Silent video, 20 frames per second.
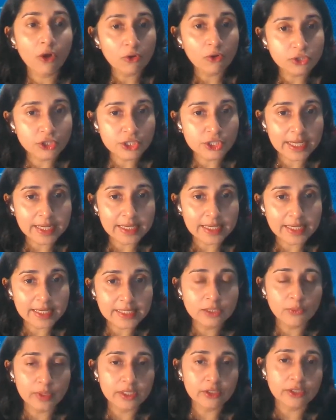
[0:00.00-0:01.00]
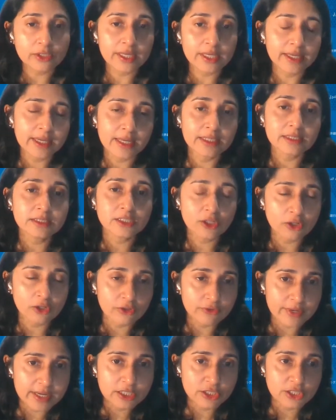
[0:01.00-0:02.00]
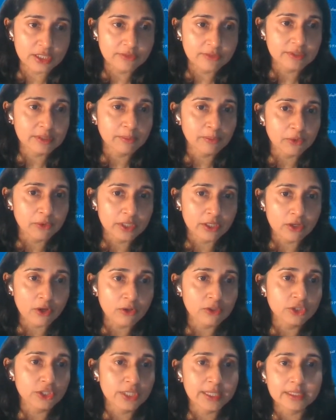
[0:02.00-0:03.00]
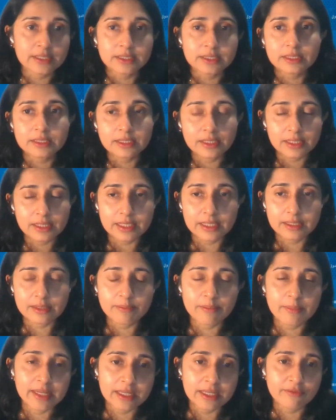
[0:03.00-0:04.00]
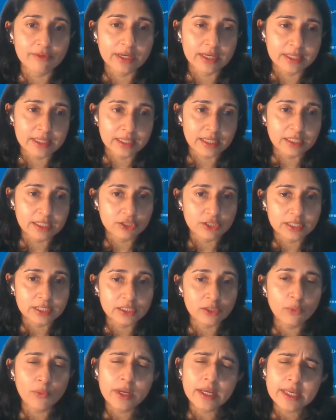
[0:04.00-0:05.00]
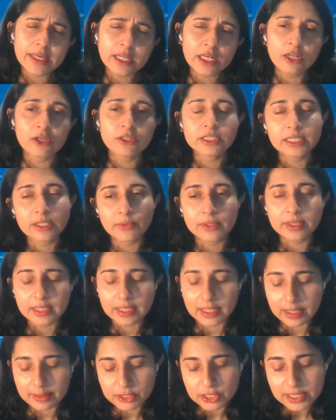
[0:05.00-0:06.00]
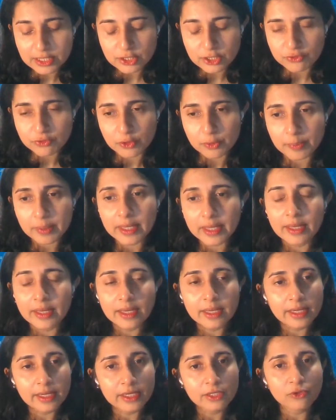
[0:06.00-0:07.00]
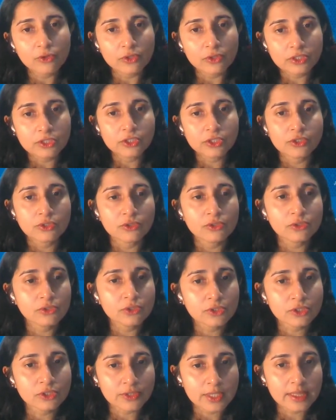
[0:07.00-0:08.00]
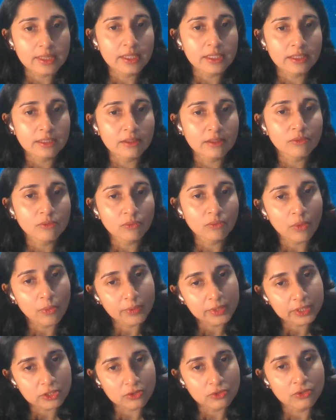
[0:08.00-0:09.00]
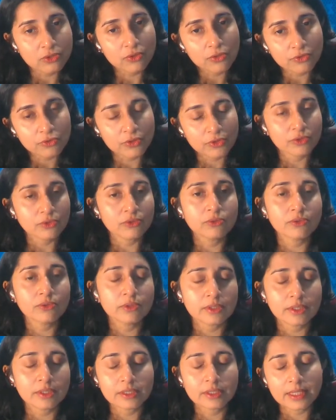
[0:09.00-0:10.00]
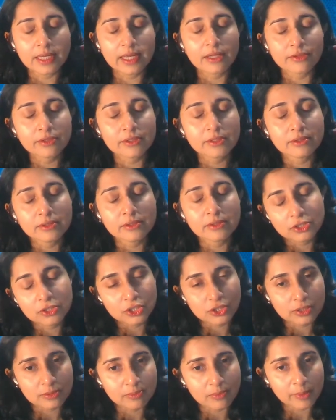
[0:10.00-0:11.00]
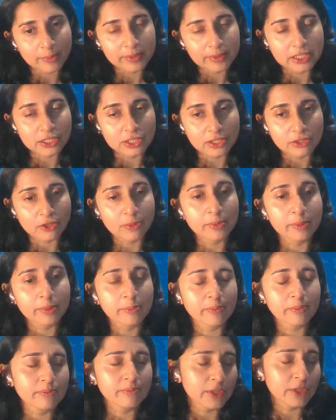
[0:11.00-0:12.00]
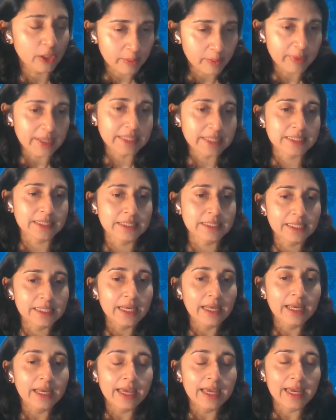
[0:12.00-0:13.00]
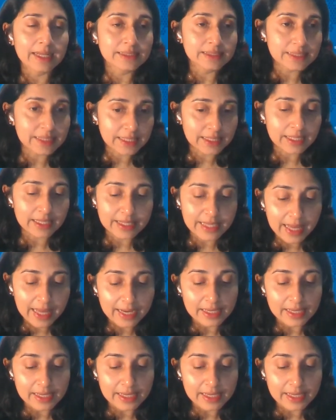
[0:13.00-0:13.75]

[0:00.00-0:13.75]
cold chains, we're looking at solar energy, supporting cold chains in many of our other countries. So working closely with the climate change group in order to strengthen what we do through the health, nutrition, population global practice. And certainly